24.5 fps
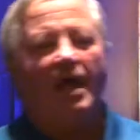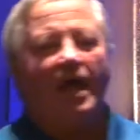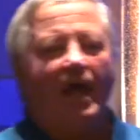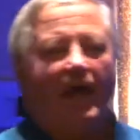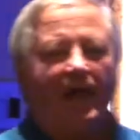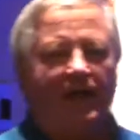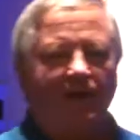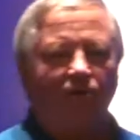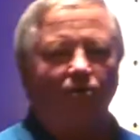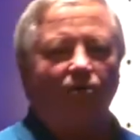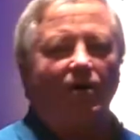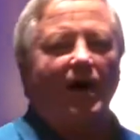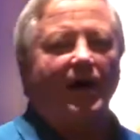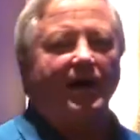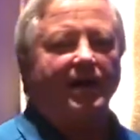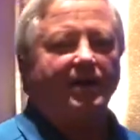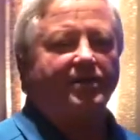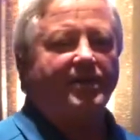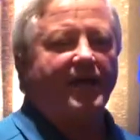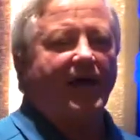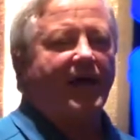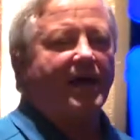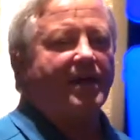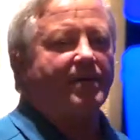And a lot
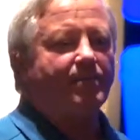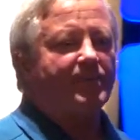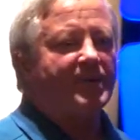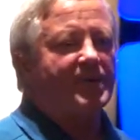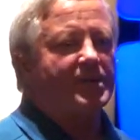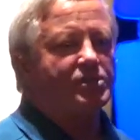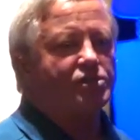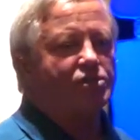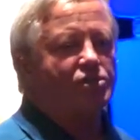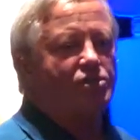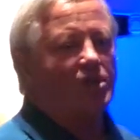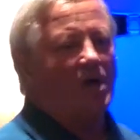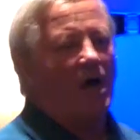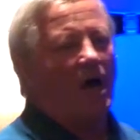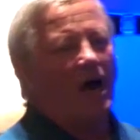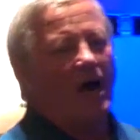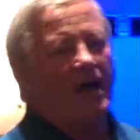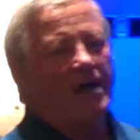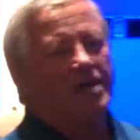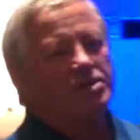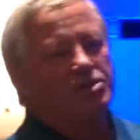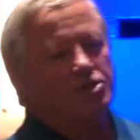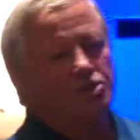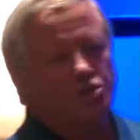of that means
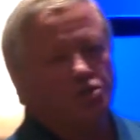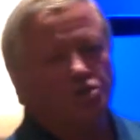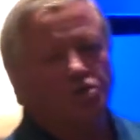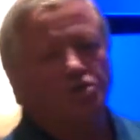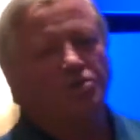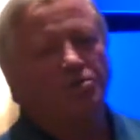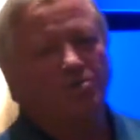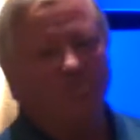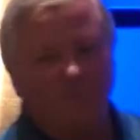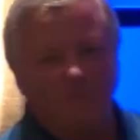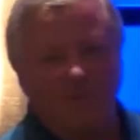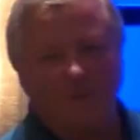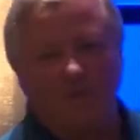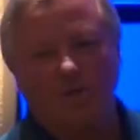I shouldn't be